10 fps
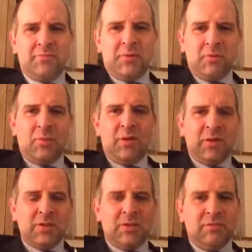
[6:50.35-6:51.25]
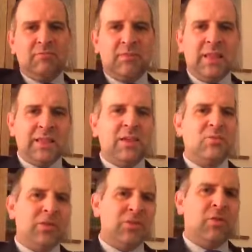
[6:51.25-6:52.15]
but when you actually get down to it,
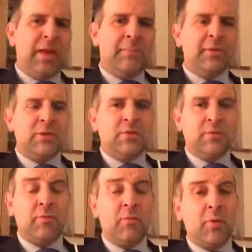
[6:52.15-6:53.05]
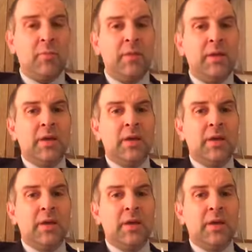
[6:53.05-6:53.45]
it's not that much of a problem.